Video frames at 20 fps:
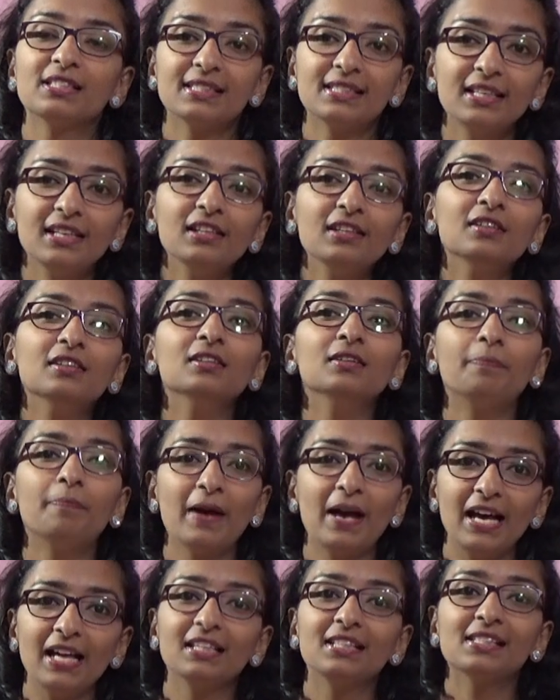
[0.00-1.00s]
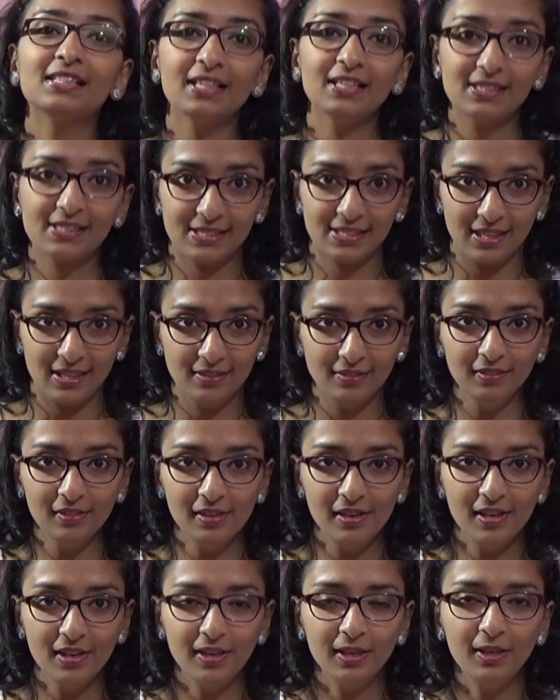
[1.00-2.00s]
a single palisade
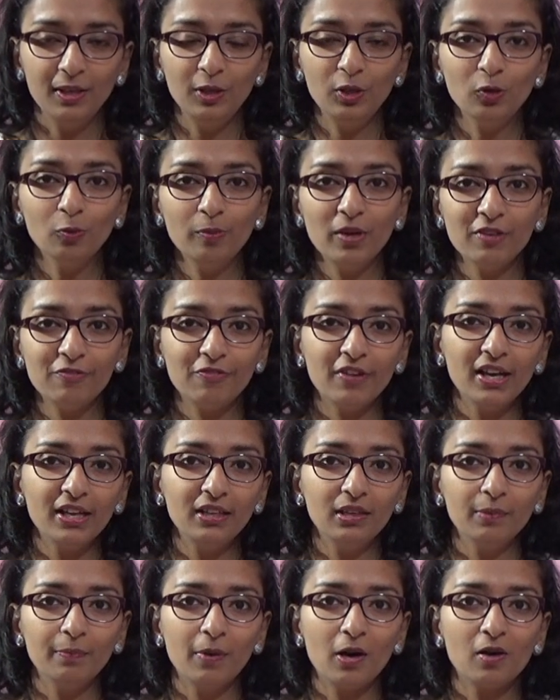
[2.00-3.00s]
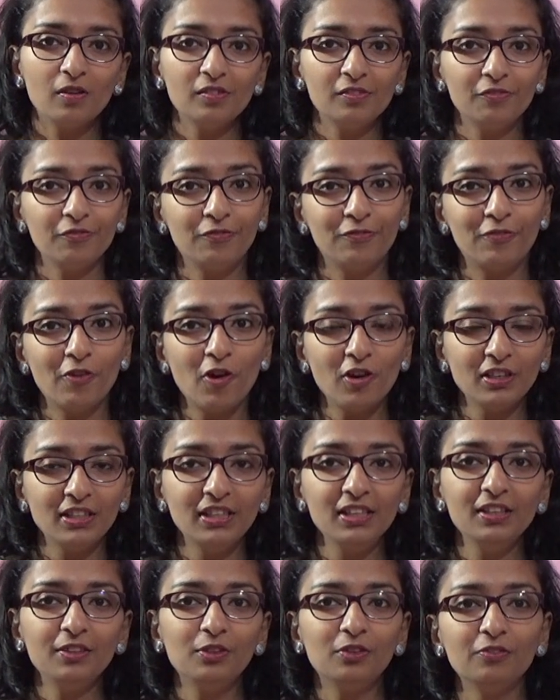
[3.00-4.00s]
cell, you may find about
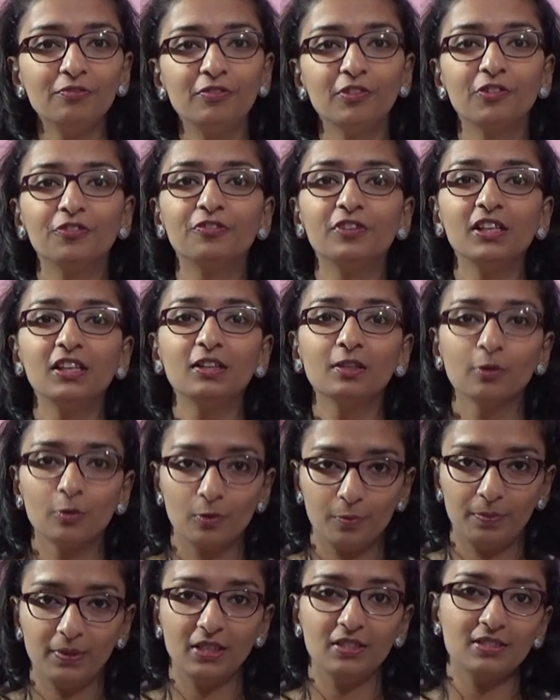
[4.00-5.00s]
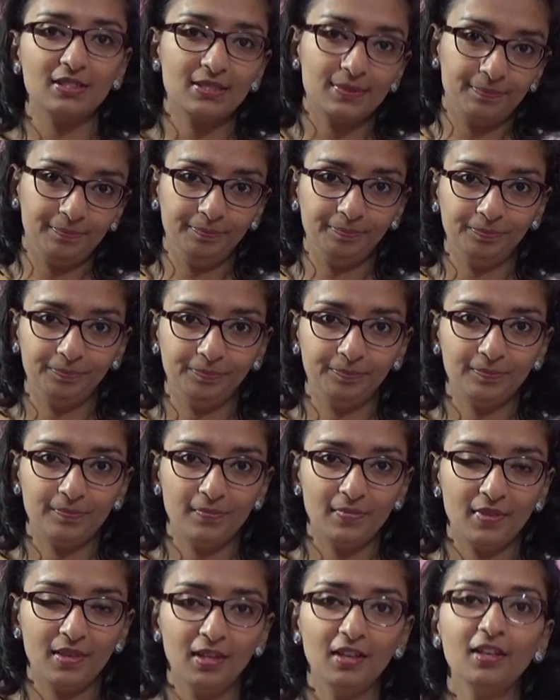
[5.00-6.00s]
40 to 50 chloroplasts.
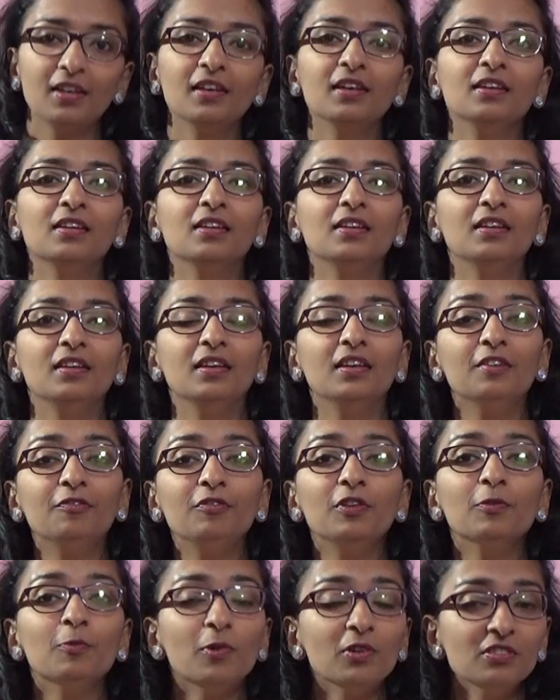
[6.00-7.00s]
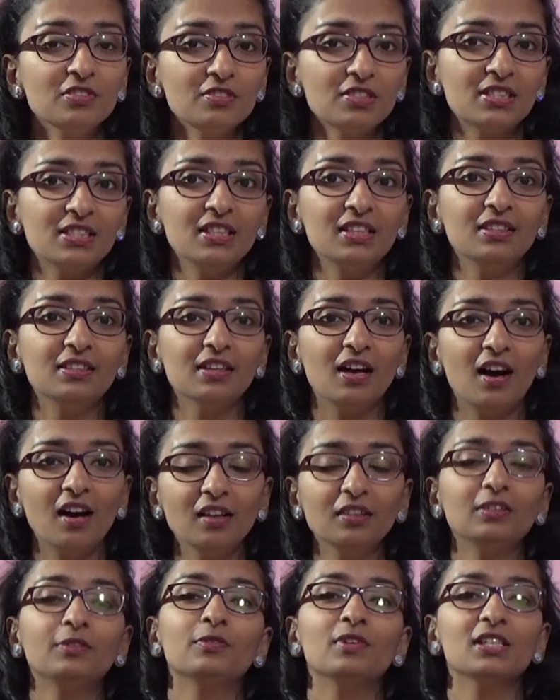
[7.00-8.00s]
If we want to see the
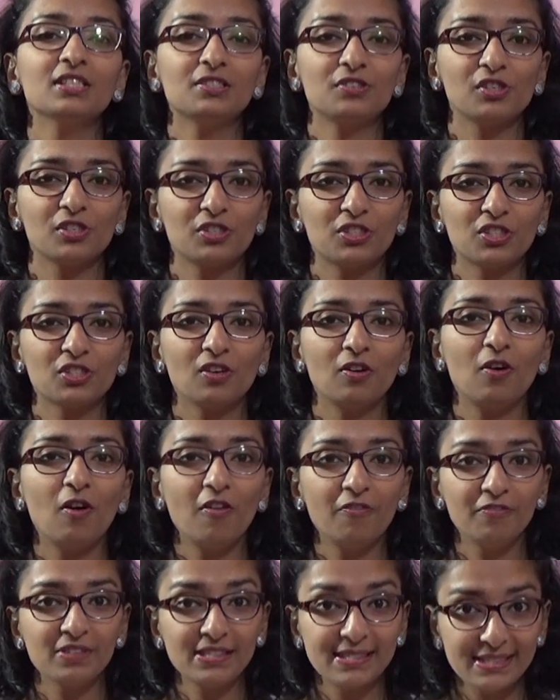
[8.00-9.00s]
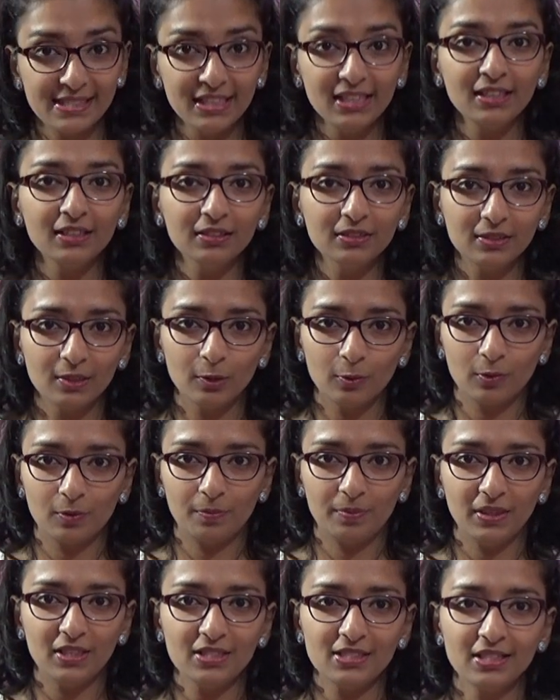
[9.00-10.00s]
ultra structure of a single
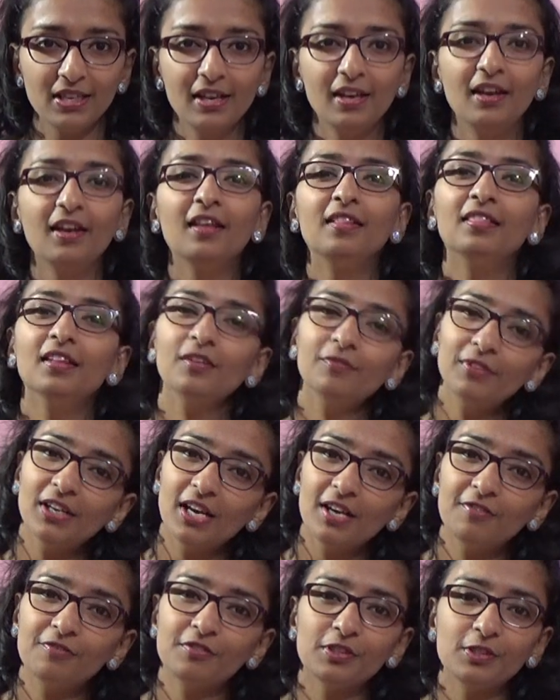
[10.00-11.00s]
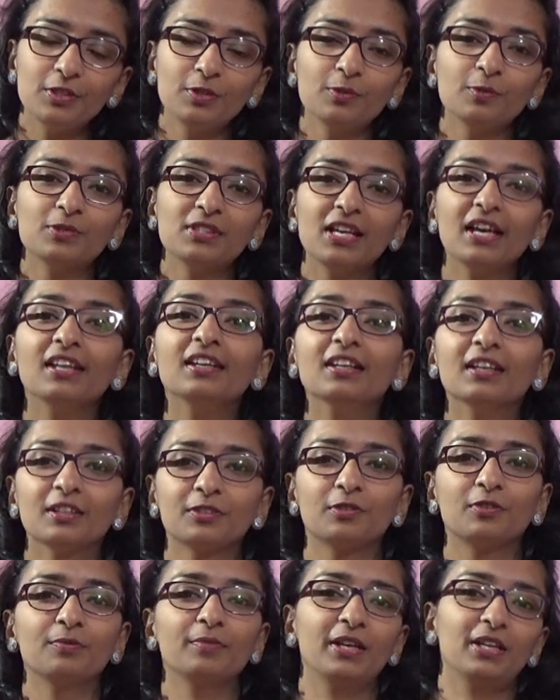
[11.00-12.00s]
chloroplast, then we have to use an
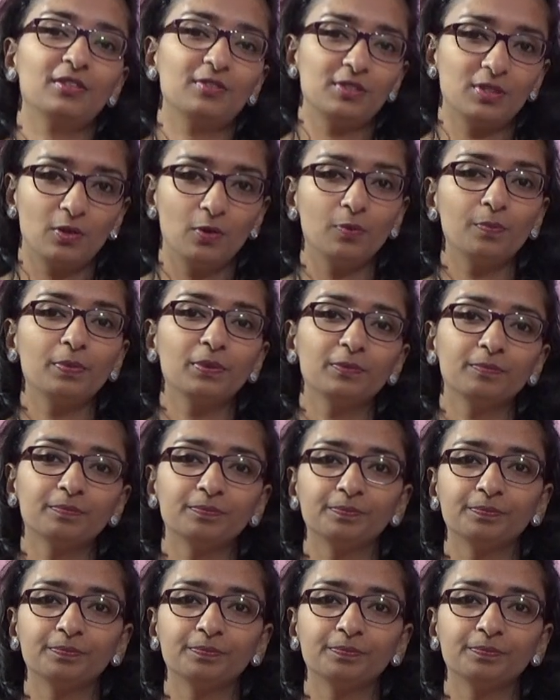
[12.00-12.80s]
electron microscope.